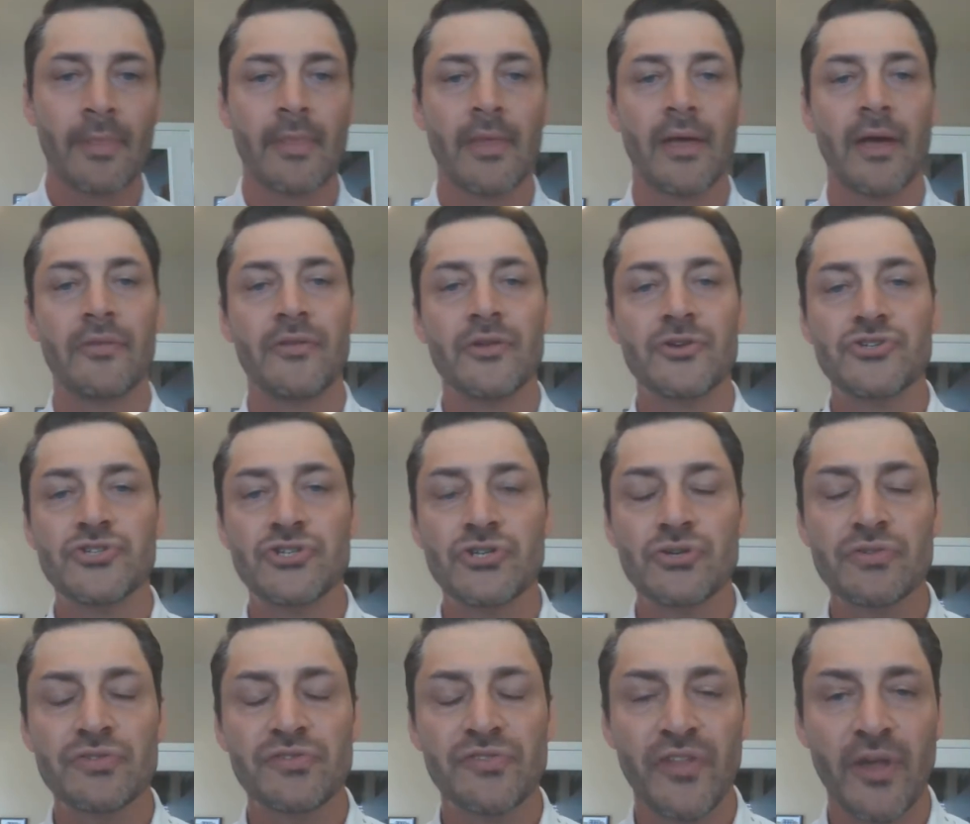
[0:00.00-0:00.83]
And the
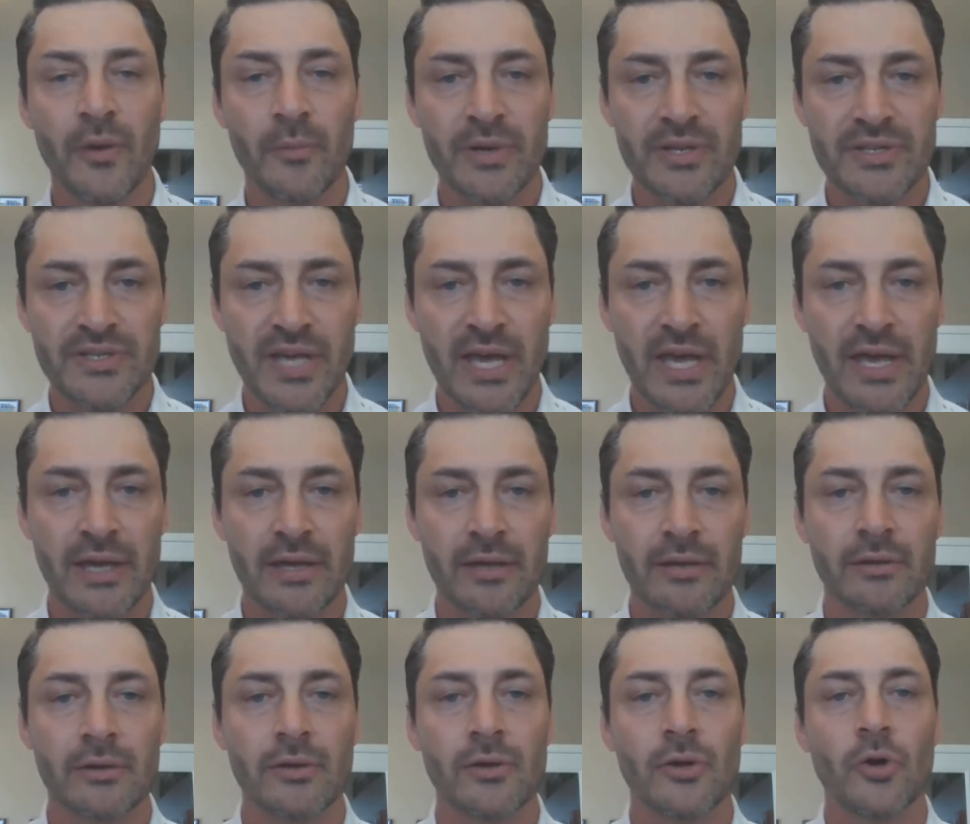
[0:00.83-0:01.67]
juice that we
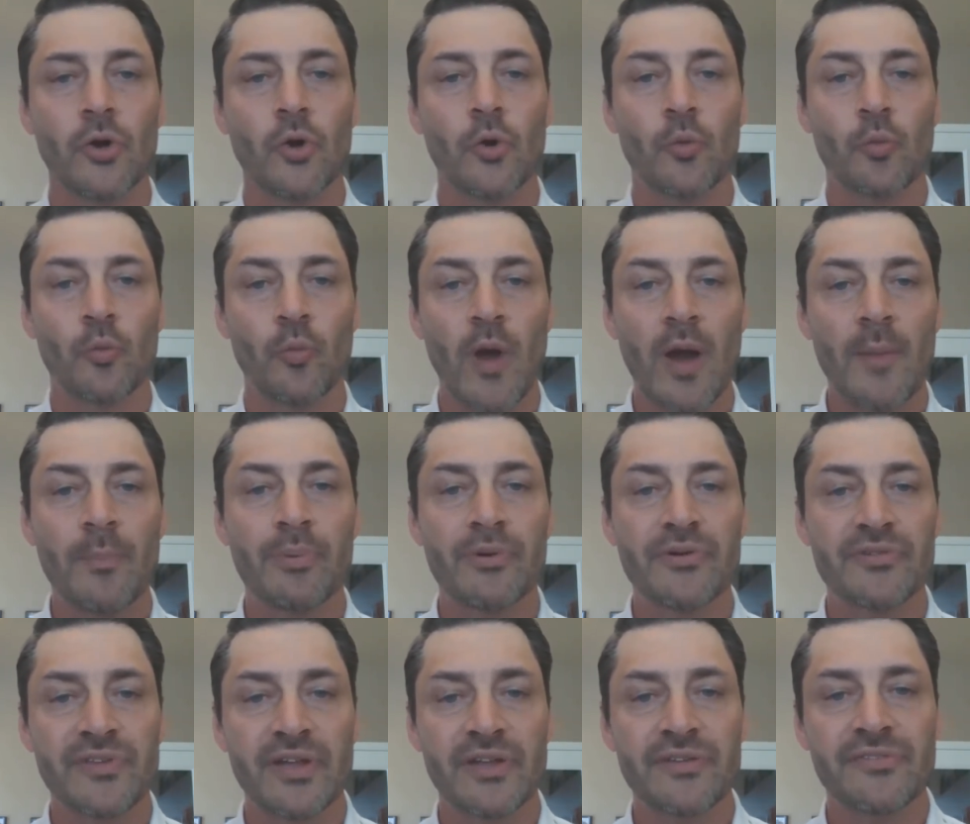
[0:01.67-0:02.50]
take
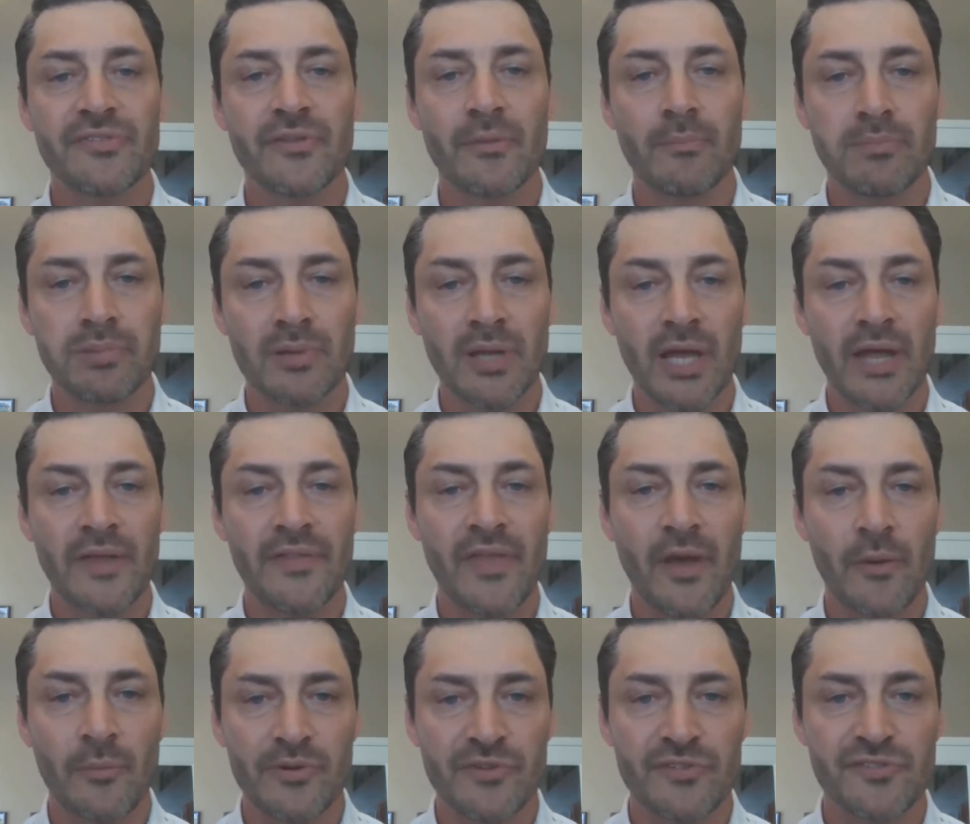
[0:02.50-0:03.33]
represents the blood
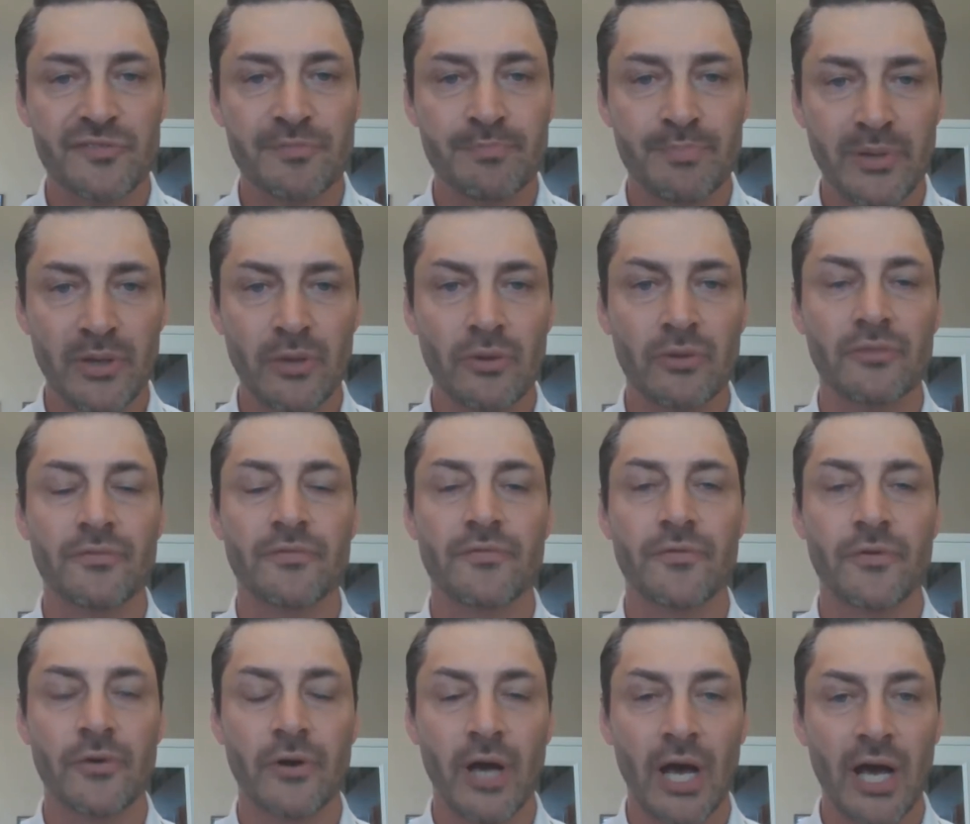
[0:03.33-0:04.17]
that was spilt
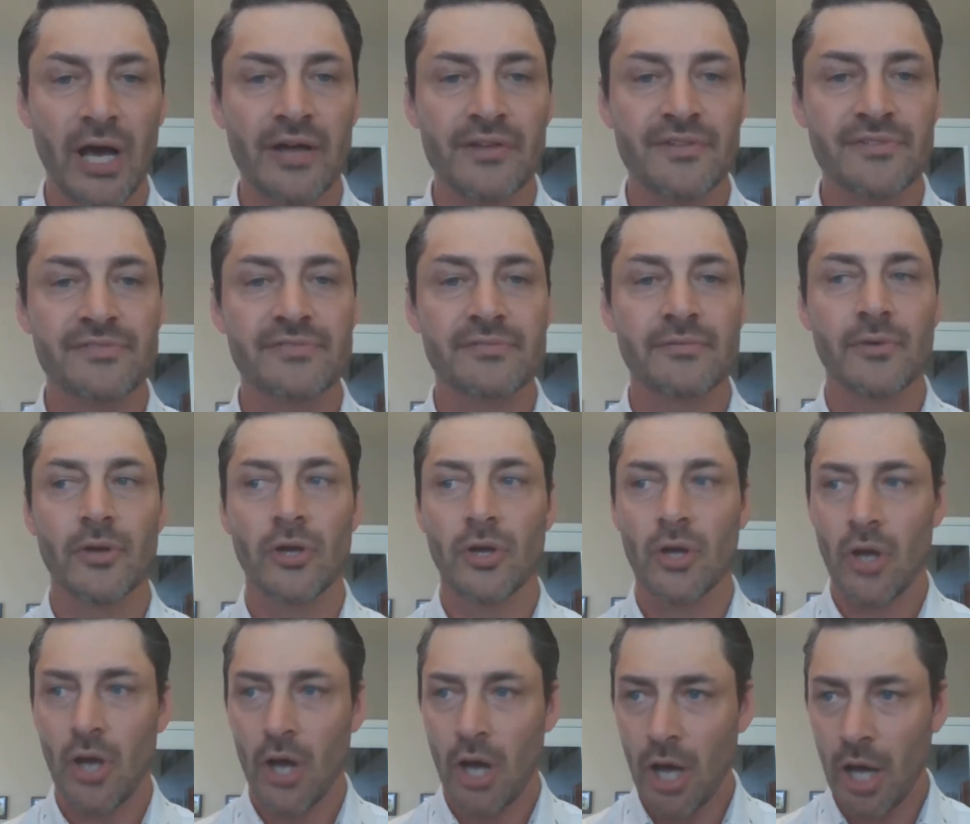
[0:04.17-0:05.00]
for us
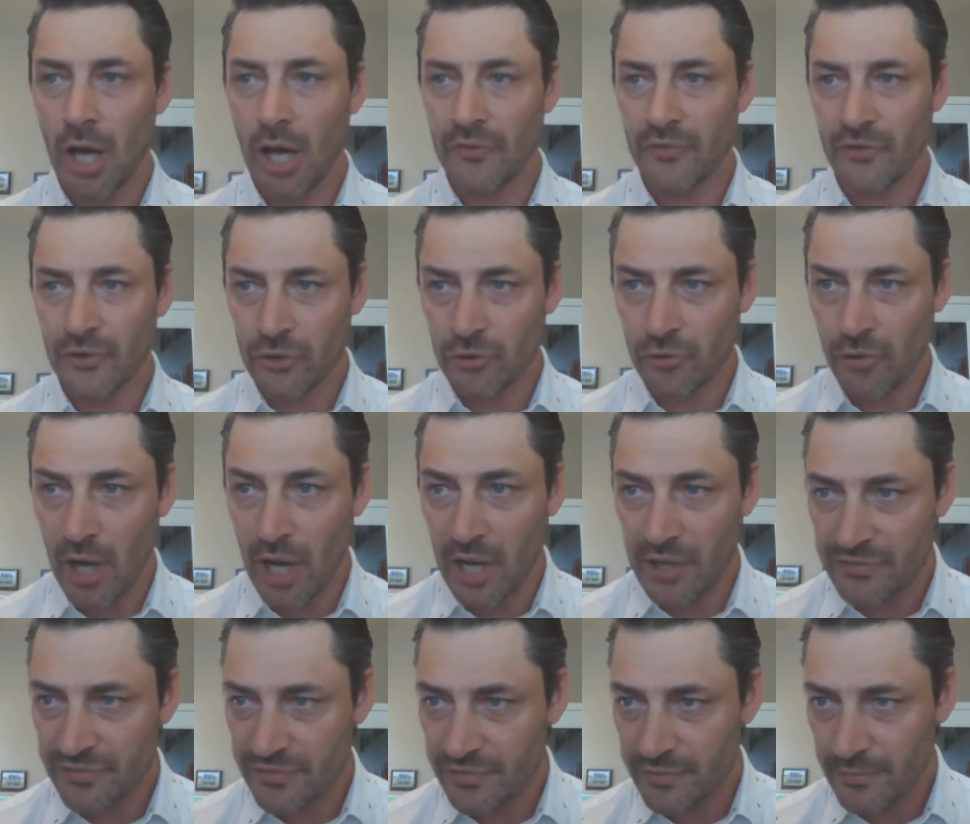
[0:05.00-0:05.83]
on the
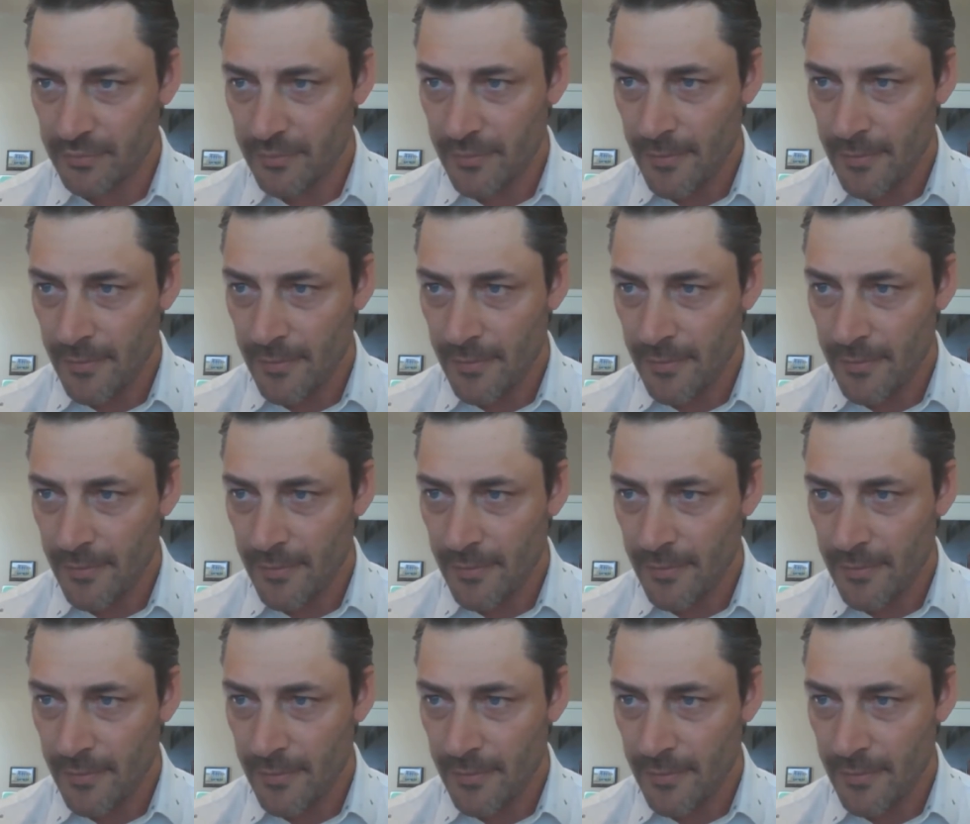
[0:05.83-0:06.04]
cross.